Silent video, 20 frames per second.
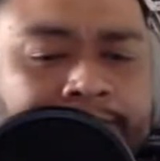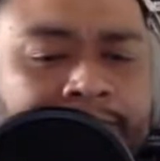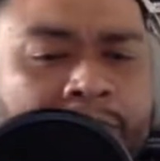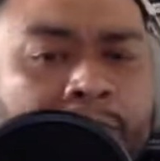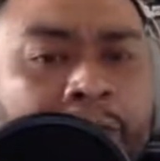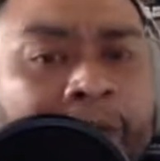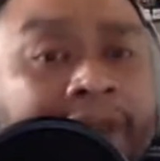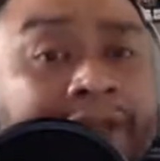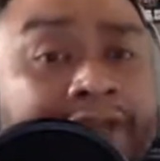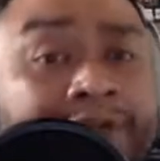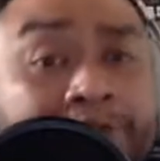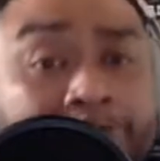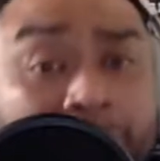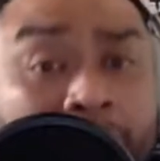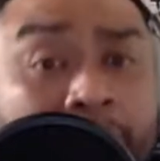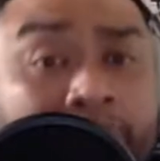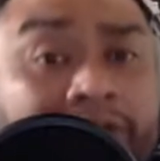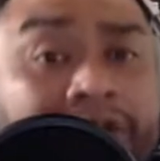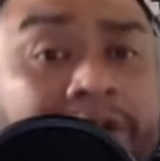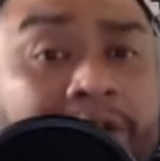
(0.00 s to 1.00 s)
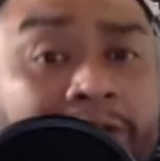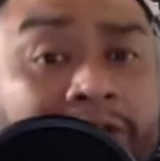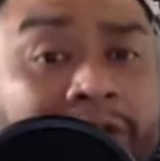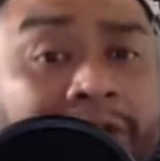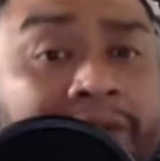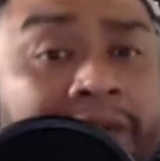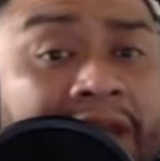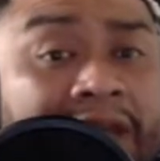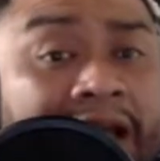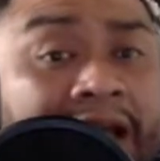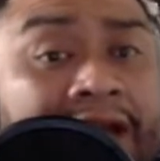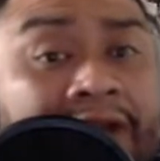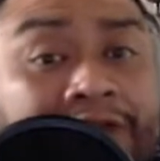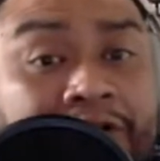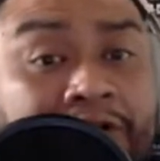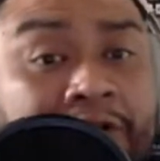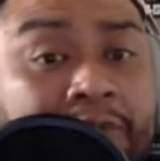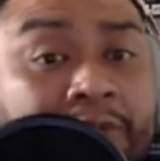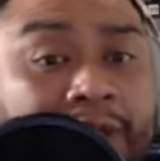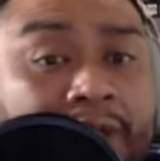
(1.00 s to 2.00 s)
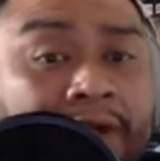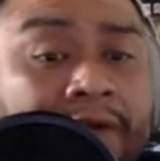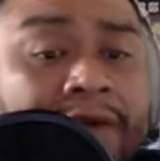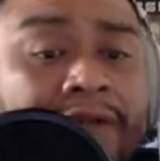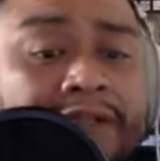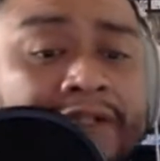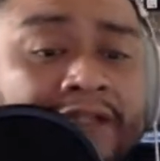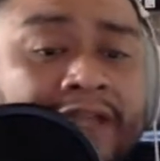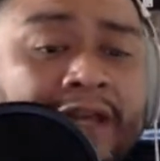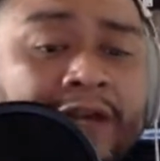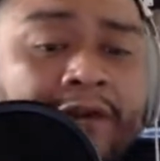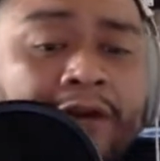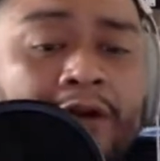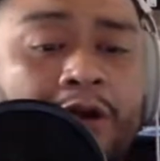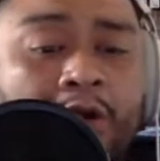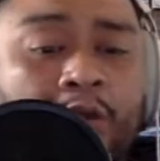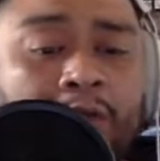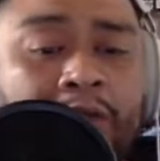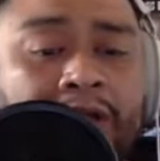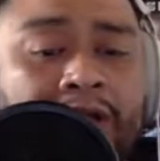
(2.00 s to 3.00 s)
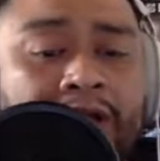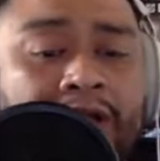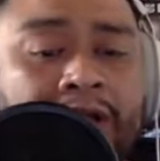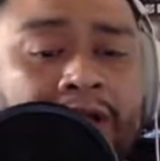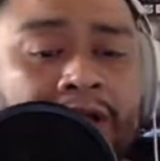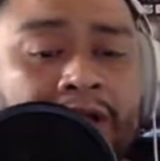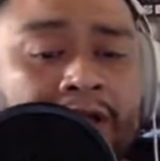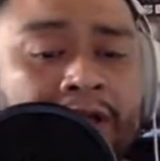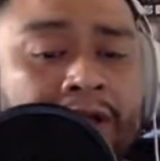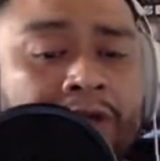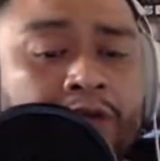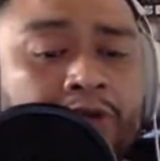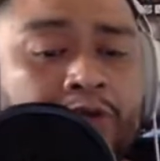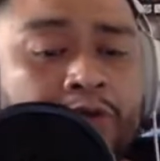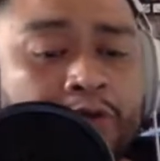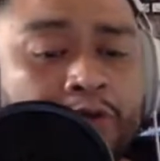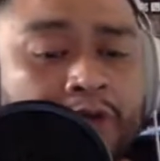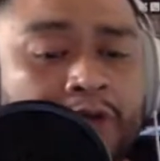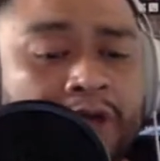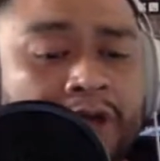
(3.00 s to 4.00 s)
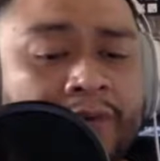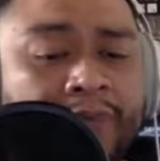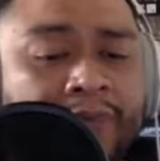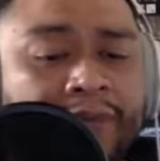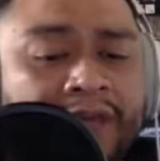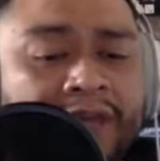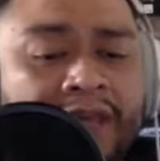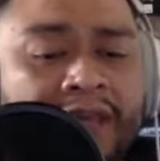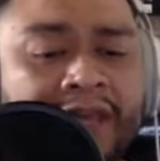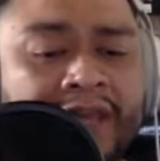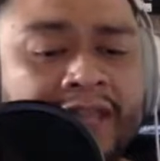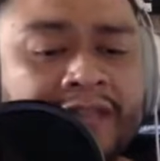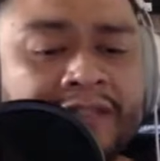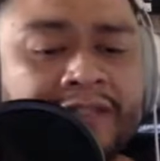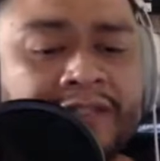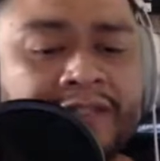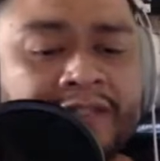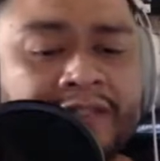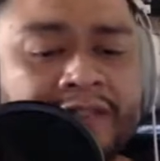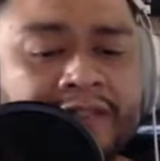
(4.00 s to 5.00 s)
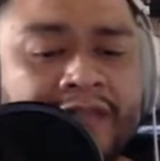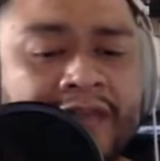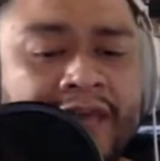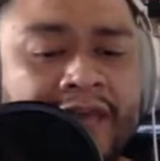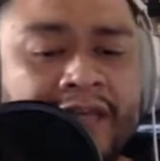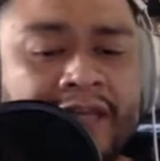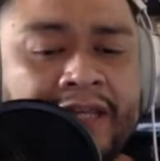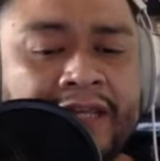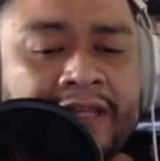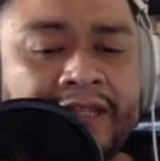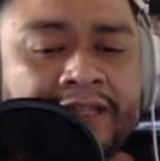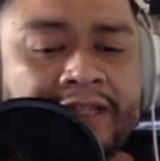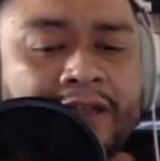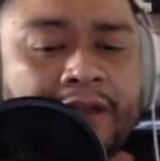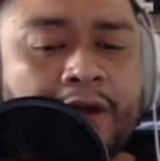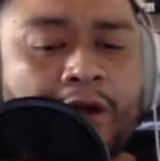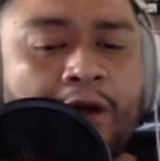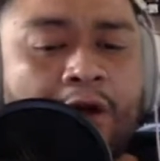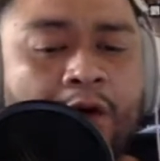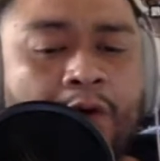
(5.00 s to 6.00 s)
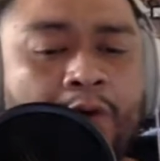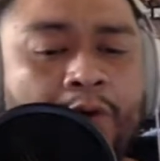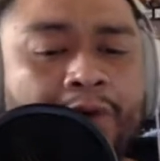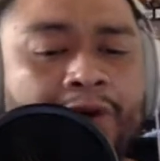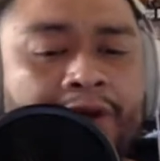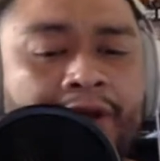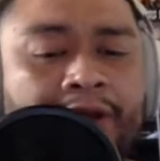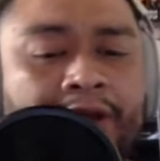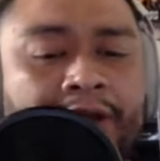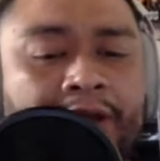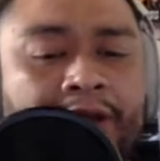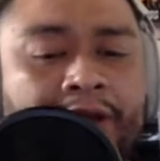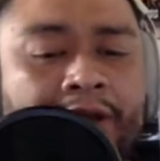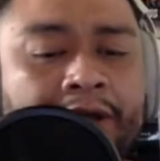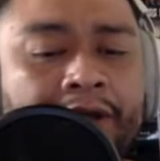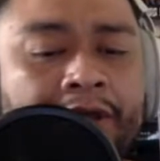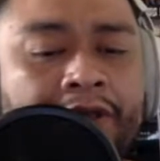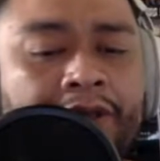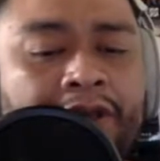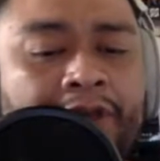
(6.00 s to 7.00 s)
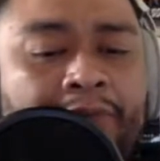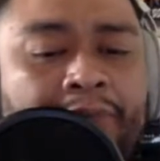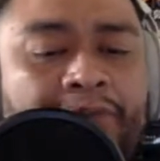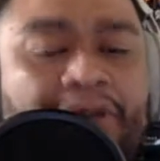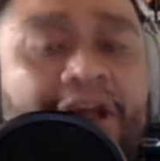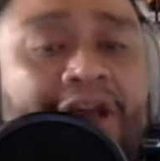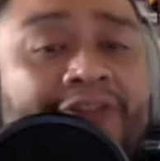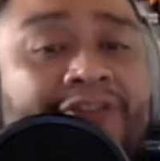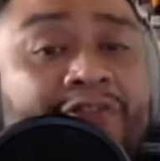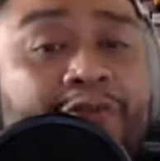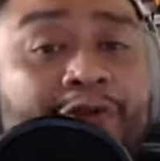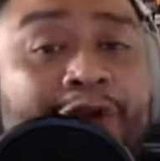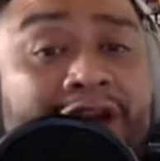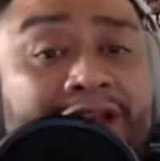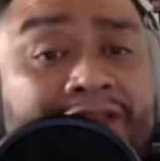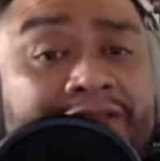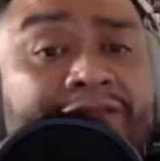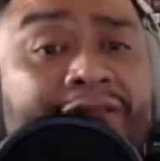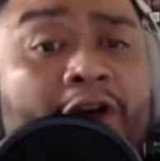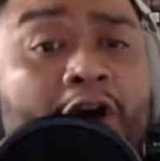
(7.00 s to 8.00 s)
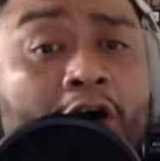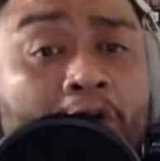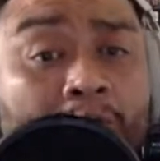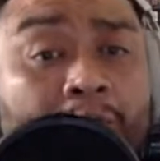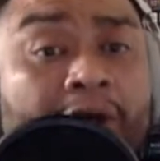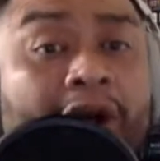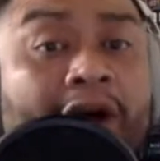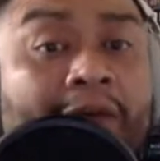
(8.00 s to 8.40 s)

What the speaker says: okay, so Joey's going to meet Astor's parents. They are going to the place that is called the Bluffs, Crestfall